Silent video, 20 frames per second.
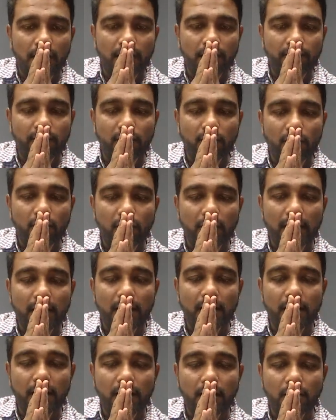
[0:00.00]
if you are
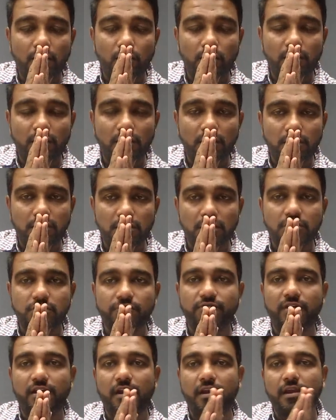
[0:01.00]
into the research
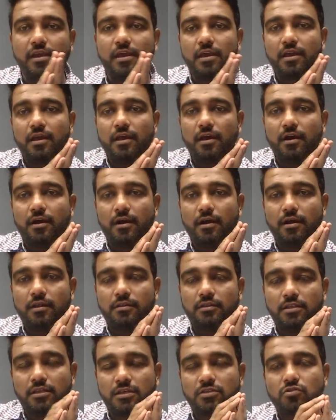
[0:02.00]
field uh,
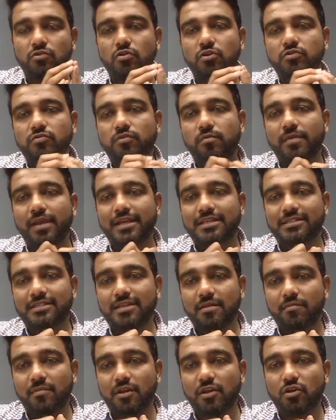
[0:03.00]
this course will be
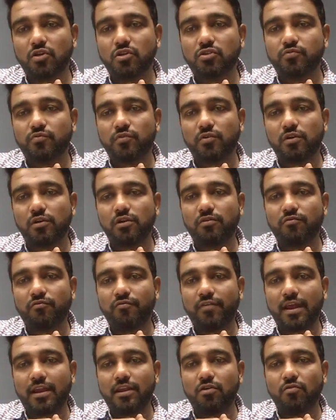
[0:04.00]
extremely useful
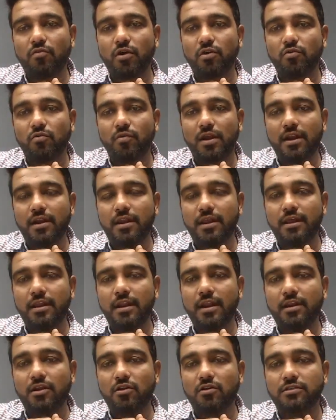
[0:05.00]
when you want to
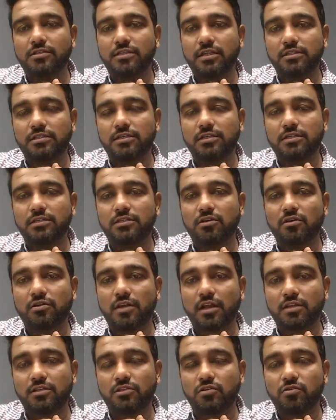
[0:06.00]
integrate your sensors
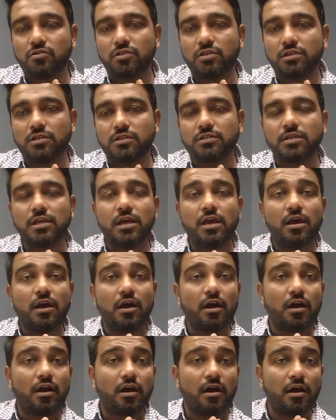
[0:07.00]
transducers
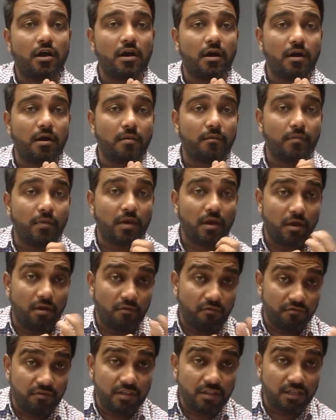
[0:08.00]
um, uh,
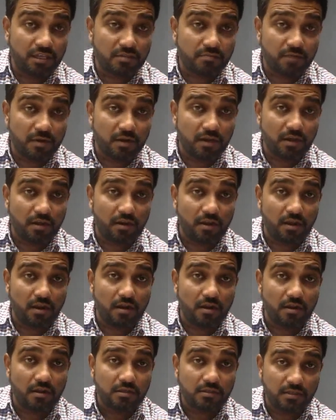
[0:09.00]
with this
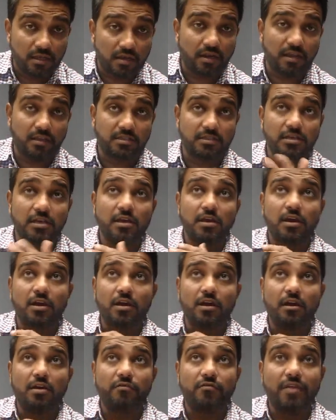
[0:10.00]
particular circuit
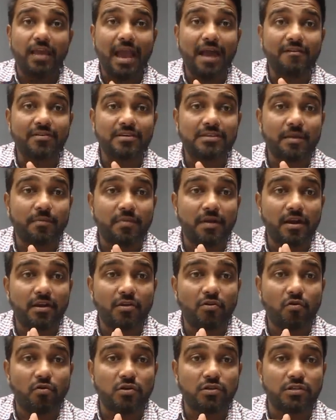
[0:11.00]
uh, we have a separate
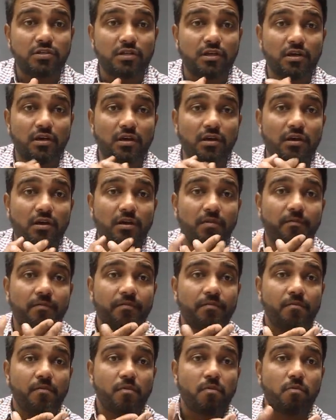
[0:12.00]
course uh,
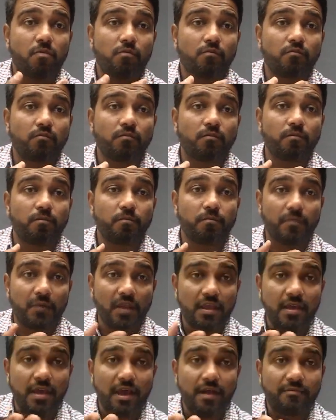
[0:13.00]

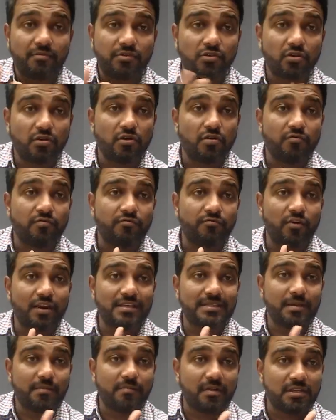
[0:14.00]
yeah so for
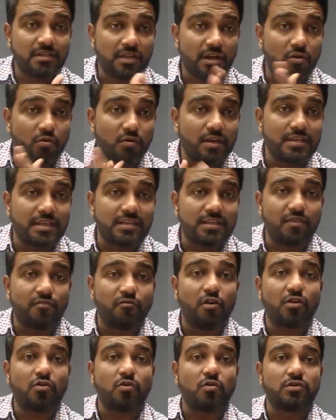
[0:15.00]
example Saruk is asking
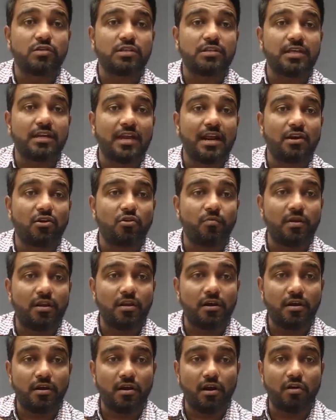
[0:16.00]
what courses that are to be
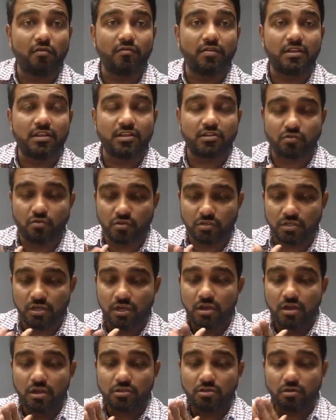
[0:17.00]
learned along with this course
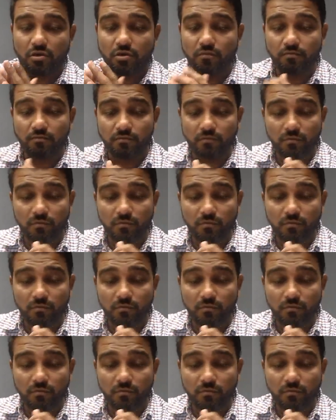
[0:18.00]
so